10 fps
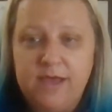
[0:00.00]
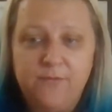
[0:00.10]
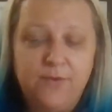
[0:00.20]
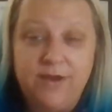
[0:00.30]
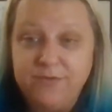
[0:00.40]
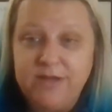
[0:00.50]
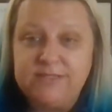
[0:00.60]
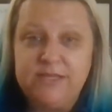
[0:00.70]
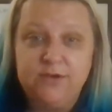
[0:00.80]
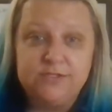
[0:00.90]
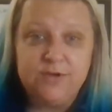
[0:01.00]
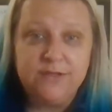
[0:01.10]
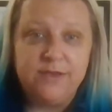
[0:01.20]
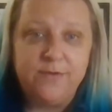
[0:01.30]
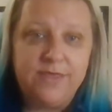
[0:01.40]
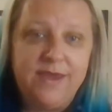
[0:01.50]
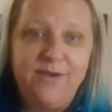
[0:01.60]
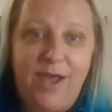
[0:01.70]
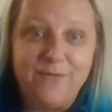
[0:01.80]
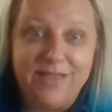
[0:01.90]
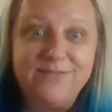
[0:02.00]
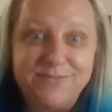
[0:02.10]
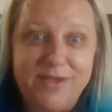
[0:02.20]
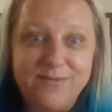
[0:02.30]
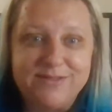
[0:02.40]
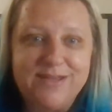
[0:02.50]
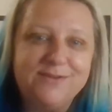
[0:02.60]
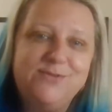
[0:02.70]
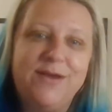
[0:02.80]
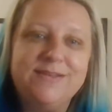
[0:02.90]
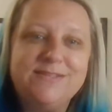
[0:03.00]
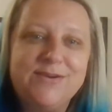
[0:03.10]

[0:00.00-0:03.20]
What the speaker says: whatever it is that you're struggling with. I would love to be able to talk to you about it.